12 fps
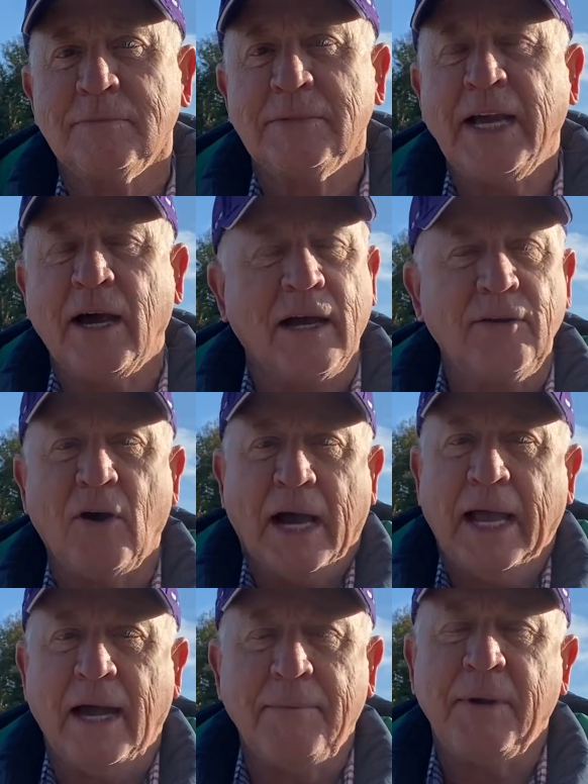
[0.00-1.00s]
Yeah, no,
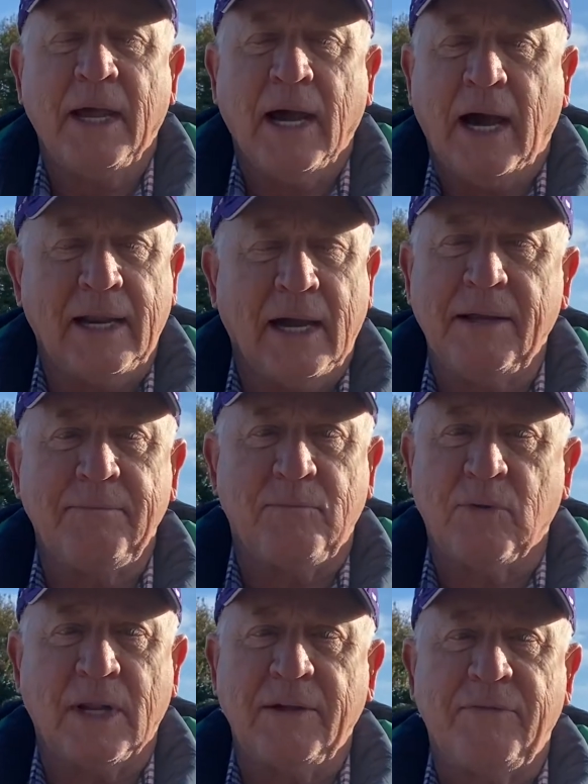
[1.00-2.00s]
I'd
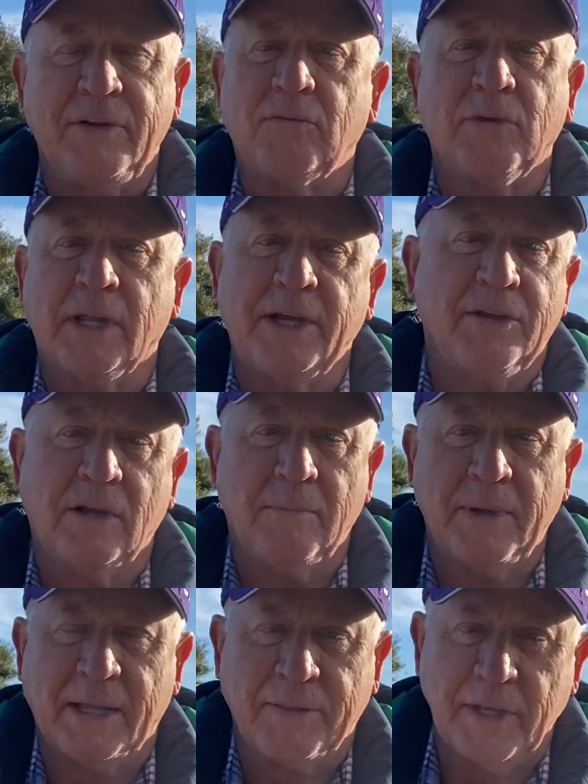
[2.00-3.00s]
really feel really good
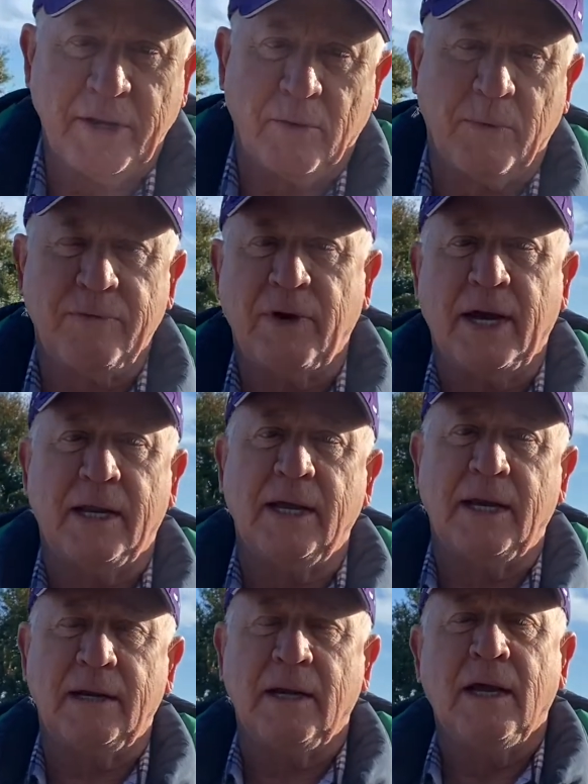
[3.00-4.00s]
about the year we've had.
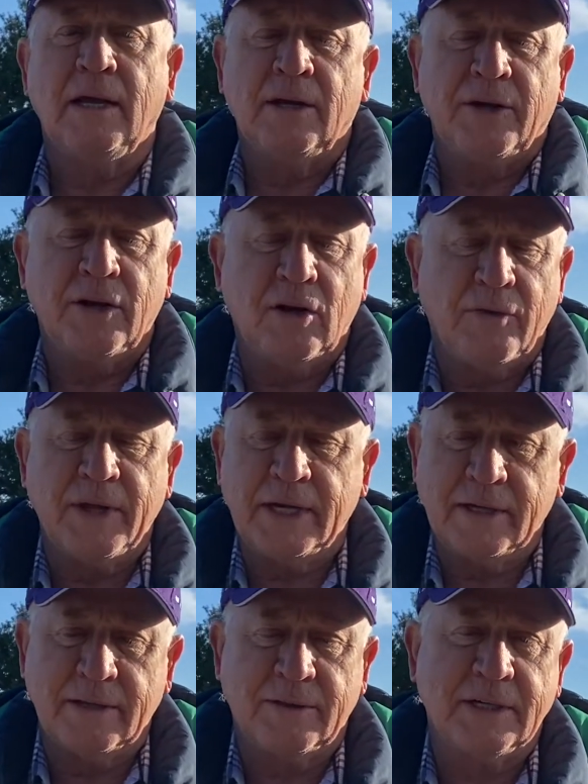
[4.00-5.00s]
And you know,
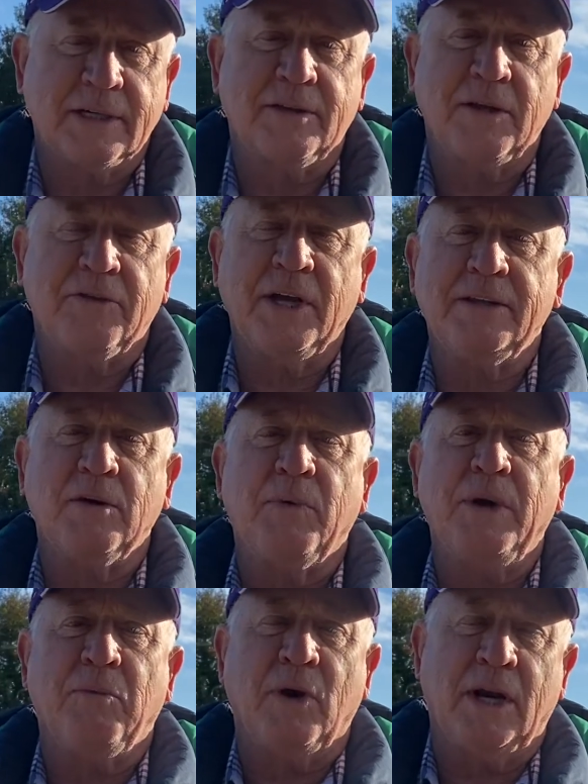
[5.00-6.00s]
the thing that
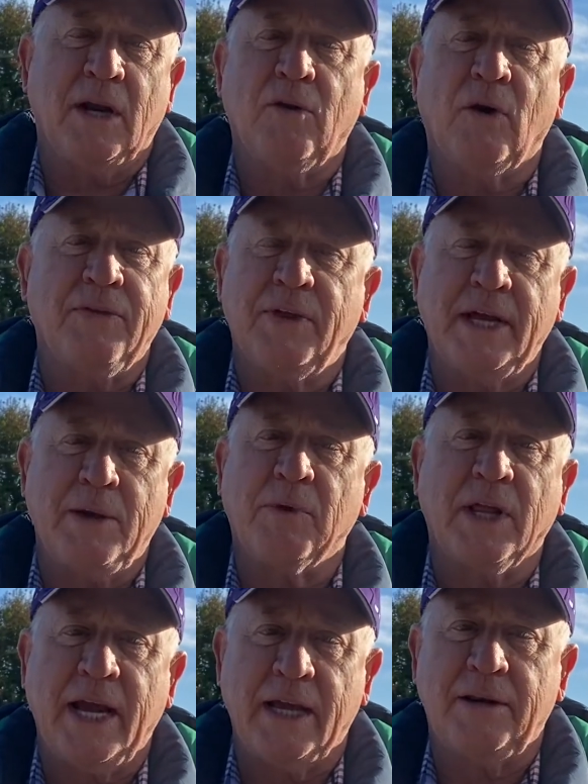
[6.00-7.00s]
the only thing he
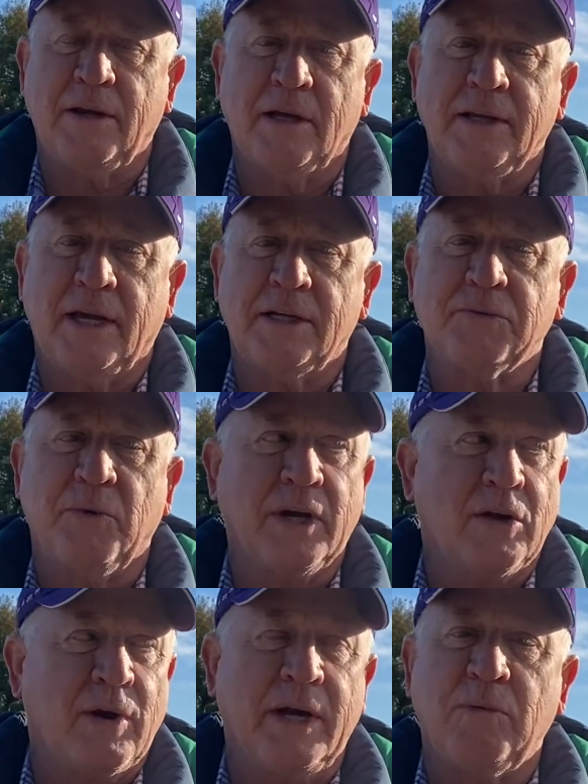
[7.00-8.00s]
really hadn't done yet is win a
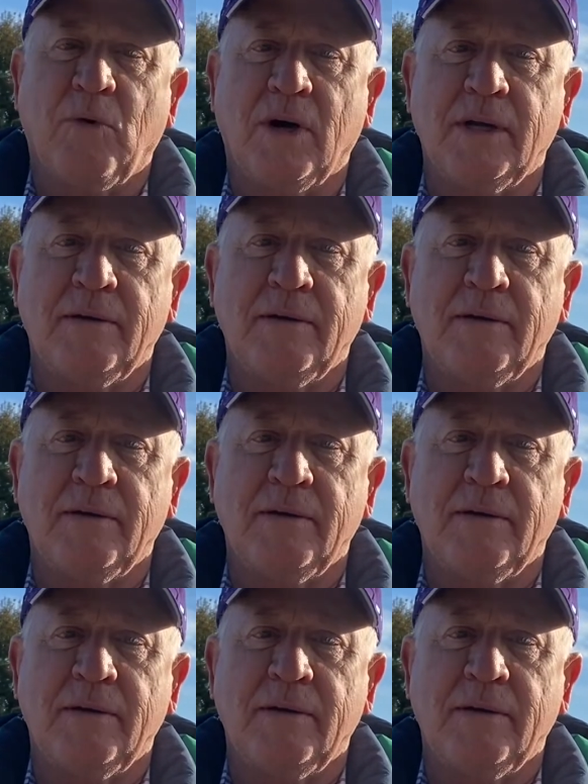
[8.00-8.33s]
Grade One.